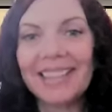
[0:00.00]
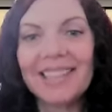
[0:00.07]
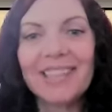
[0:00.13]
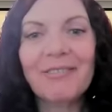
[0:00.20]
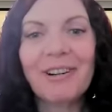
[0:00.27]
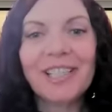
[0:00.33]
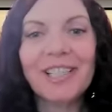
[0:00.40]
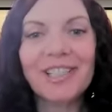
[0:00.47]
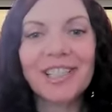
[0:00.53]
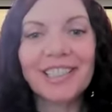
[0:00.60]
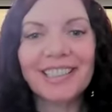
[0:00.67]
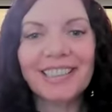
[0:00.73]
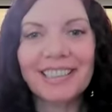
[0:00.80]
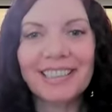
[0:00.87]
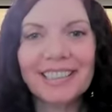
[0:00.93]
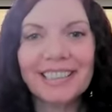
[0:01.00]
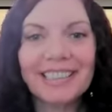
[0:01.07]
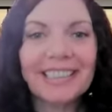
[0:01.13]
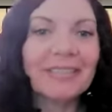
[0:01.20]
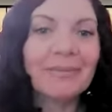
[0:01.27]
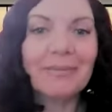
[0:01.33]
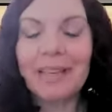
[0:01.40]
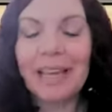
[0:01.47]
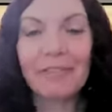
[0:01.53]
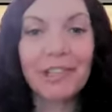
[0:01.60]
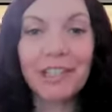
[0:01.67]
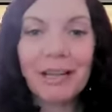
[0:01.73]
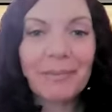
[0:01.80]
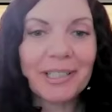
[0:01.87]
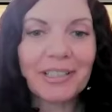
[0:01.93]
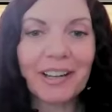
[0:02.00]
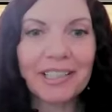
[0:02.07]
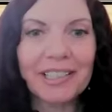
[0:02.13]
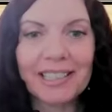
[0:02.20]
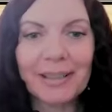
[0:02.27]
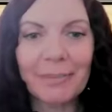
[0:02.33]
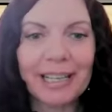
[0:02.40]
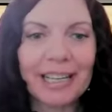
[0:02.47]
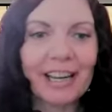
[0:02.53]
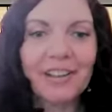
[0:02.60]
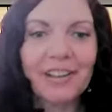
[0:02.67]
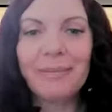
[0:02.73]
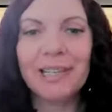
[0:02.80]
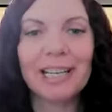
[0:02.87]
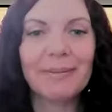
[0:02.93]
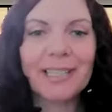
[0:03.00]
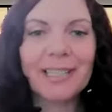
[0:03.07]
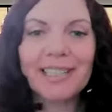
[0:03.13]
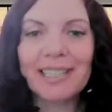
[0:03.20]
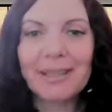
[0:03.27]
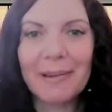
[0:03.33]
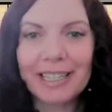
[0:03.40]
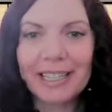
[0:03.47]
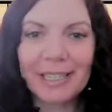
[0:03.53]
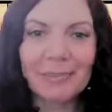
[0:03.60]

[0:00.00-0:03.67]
I get this question every time I talk to somebody. How do you become a sleep